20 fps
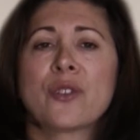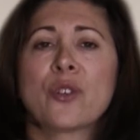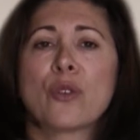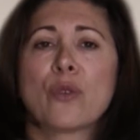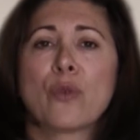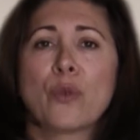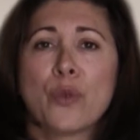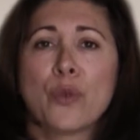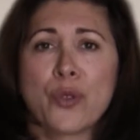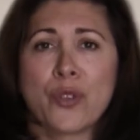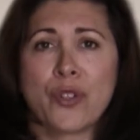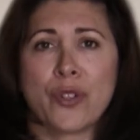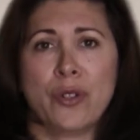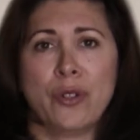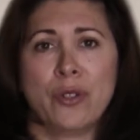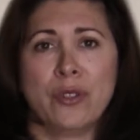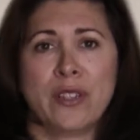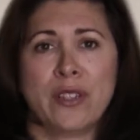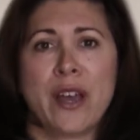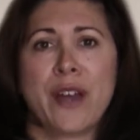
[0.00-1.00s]

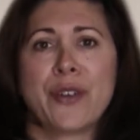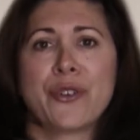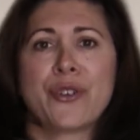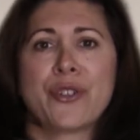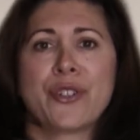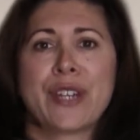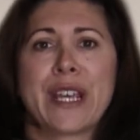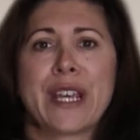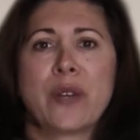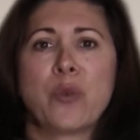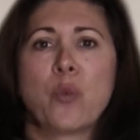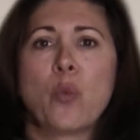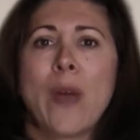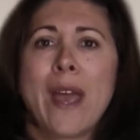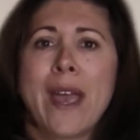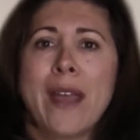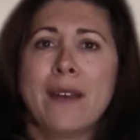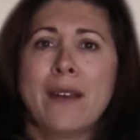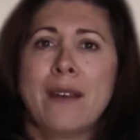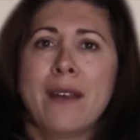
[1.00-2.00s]
crucial to understand
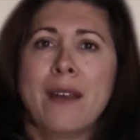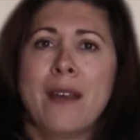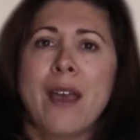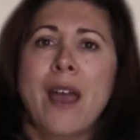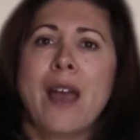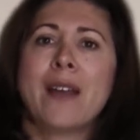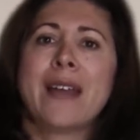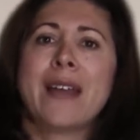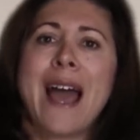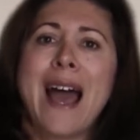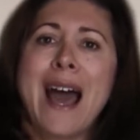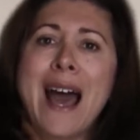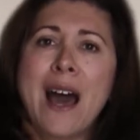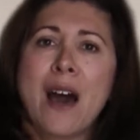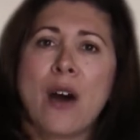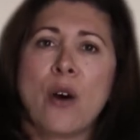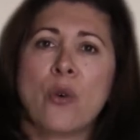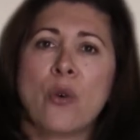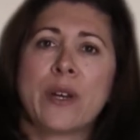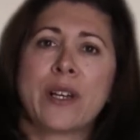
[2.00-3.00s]
when and
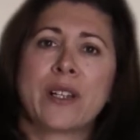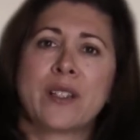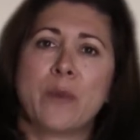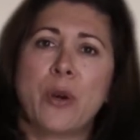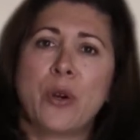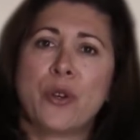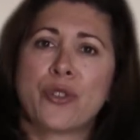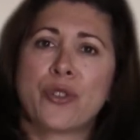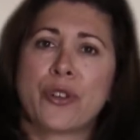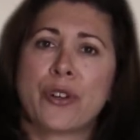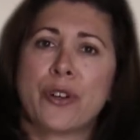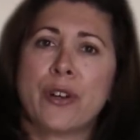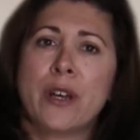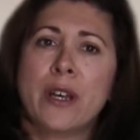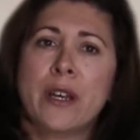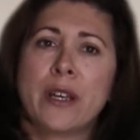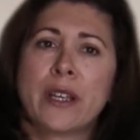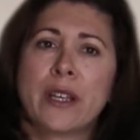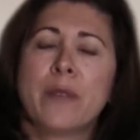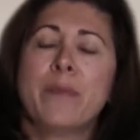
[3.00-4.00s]
how exposure
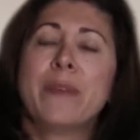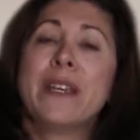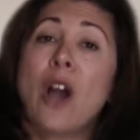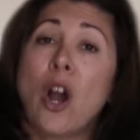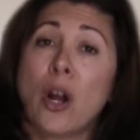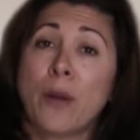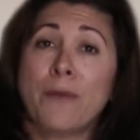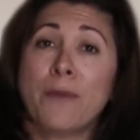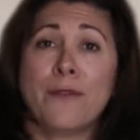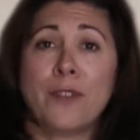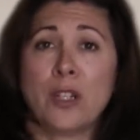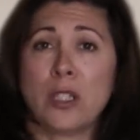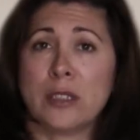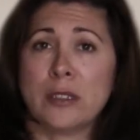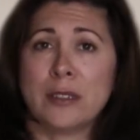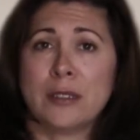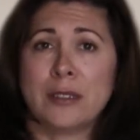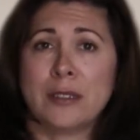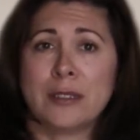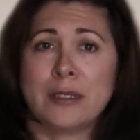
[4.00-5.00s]
can be harmful.